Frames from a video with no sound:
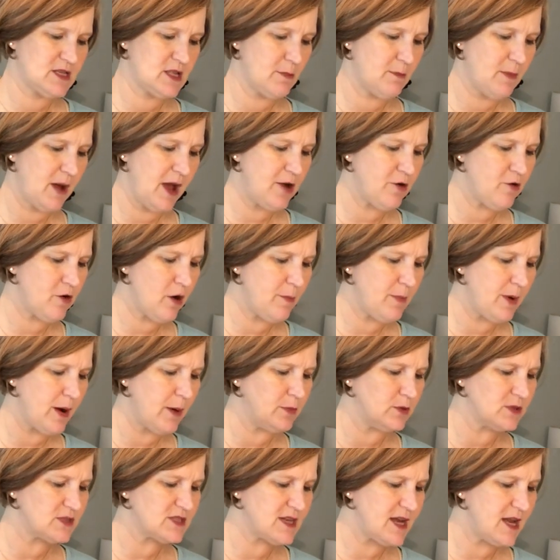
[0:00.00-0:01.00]
The micro
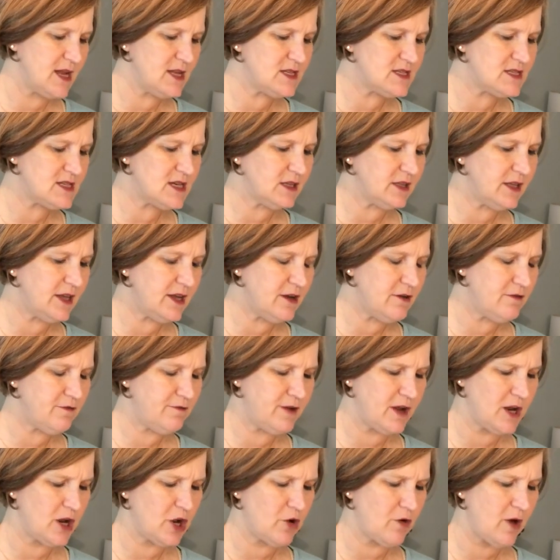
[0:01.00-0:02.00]
bubbles instantly
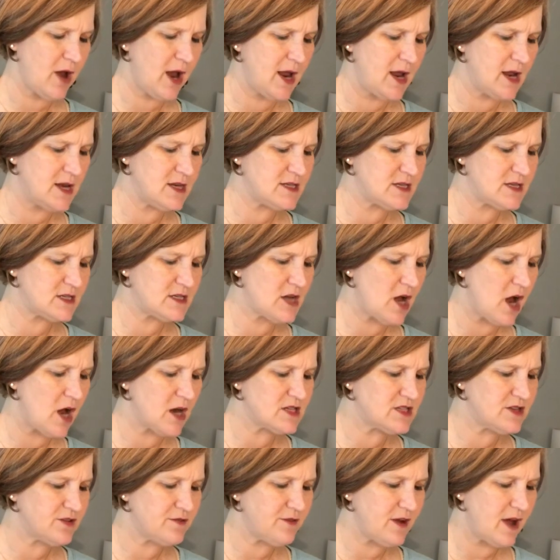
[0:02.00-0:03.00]
invigorate and
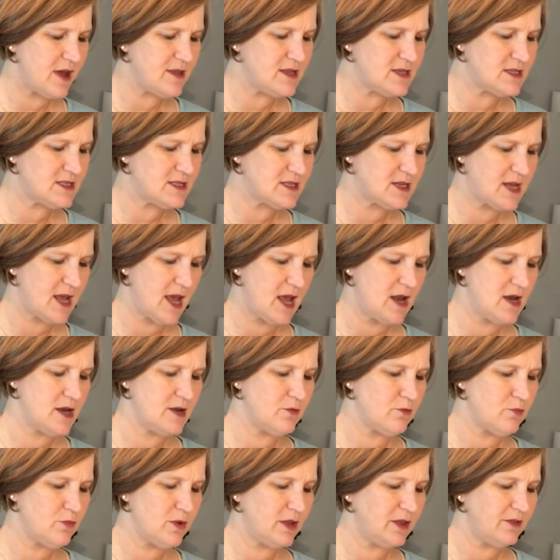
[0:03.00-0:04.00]
detoxify the skin,
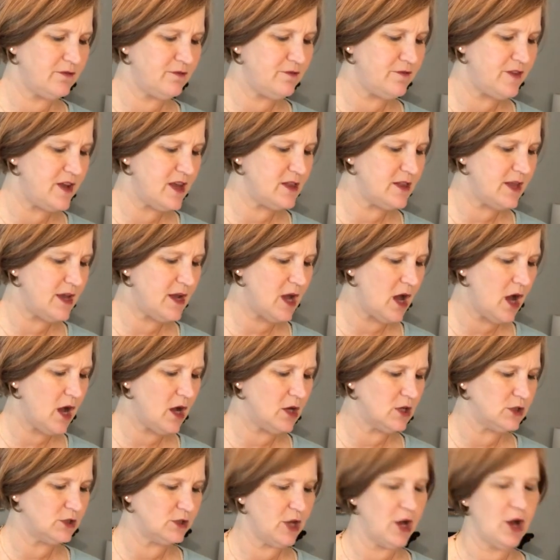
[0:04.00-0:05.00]
revealing
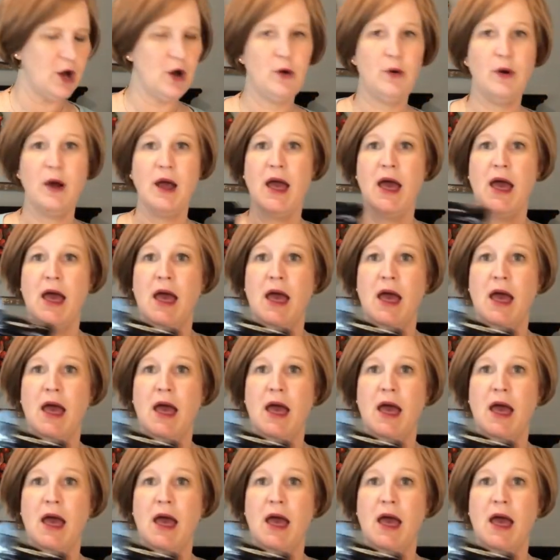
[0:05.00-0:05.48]
a glow